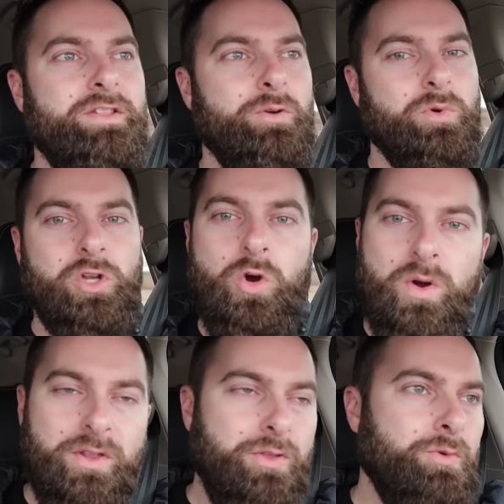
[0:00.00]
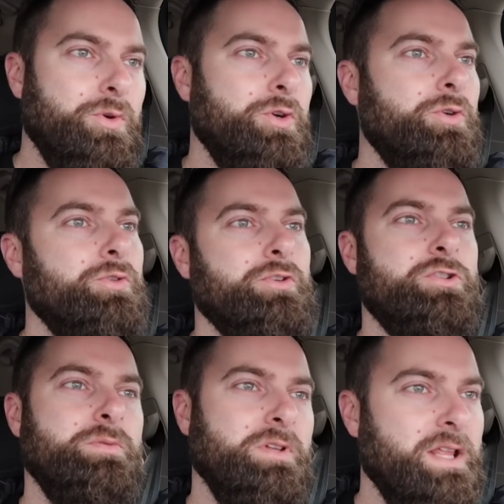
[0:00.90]
that we're going through, the
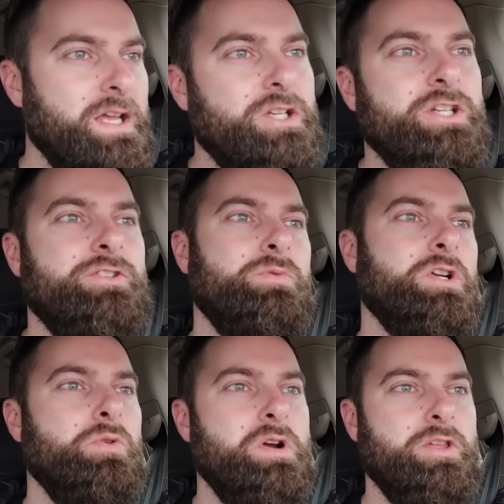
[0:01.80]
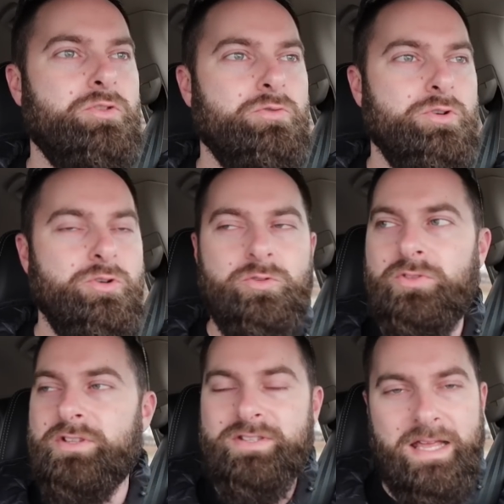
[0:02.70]
tribulations that we're going through,
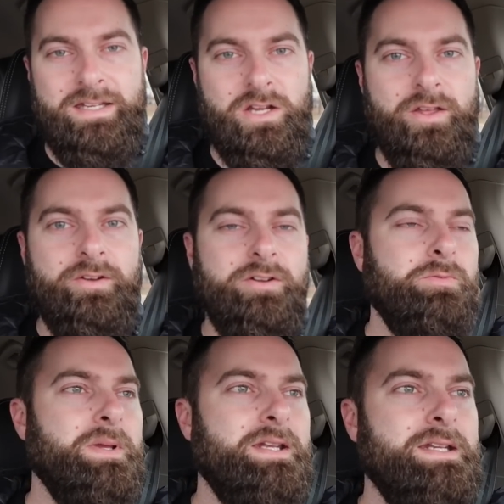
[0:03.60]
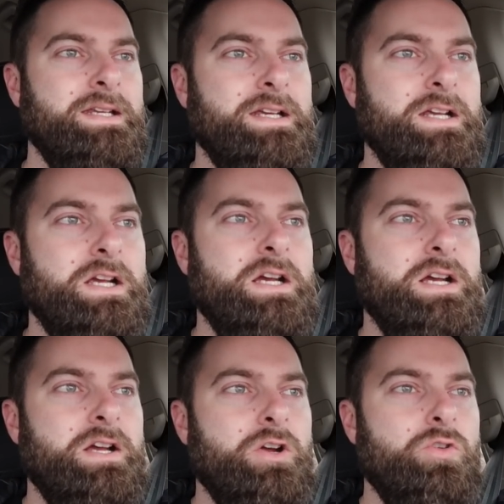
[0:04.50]
this, that, and the other. It's
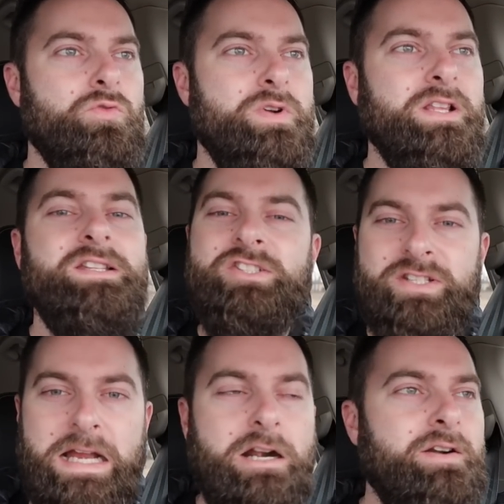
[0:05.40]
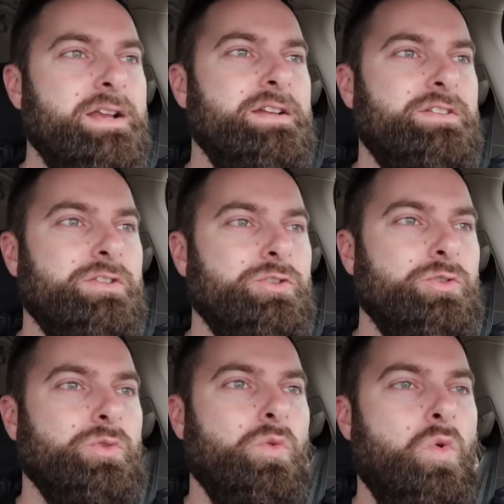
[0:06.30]
been really scary
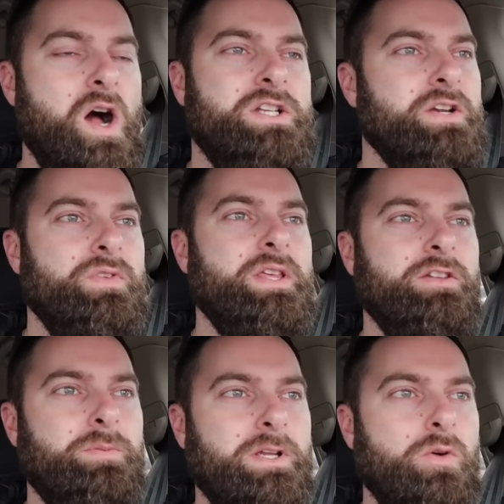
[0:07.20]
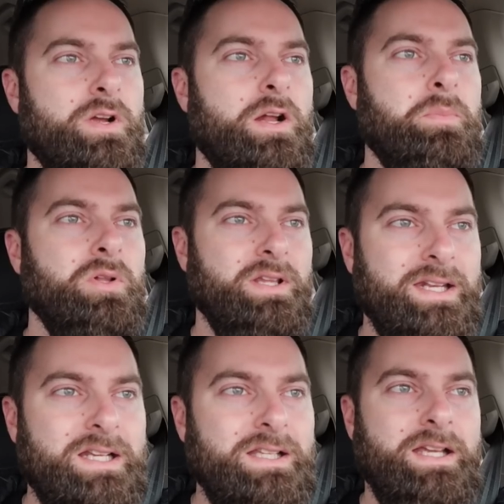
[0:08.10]
to watch everything that's been going on
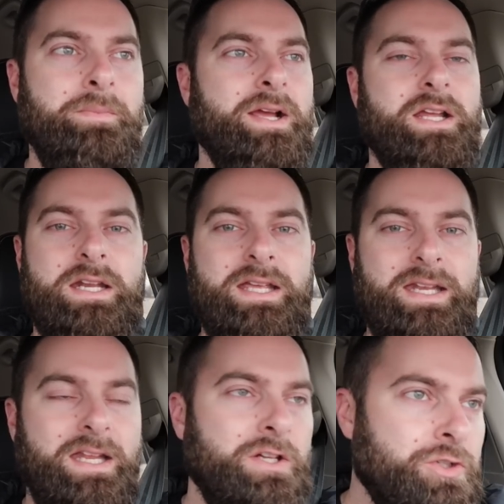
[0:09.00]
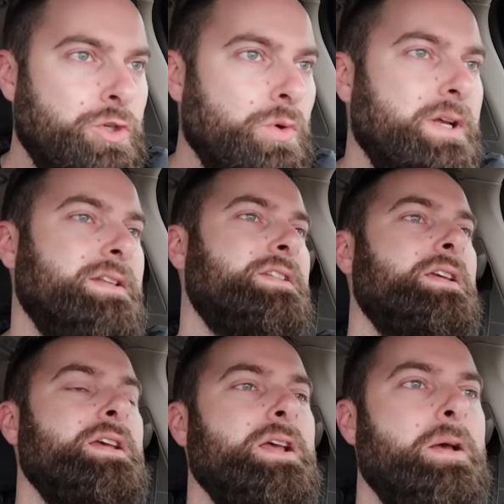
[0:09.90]
politically. I'm not going to get into it,
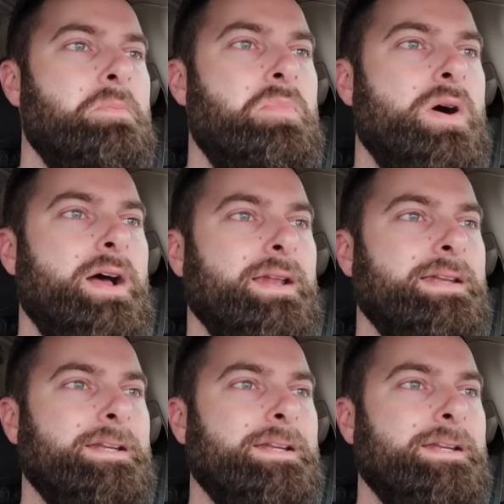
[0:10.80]
but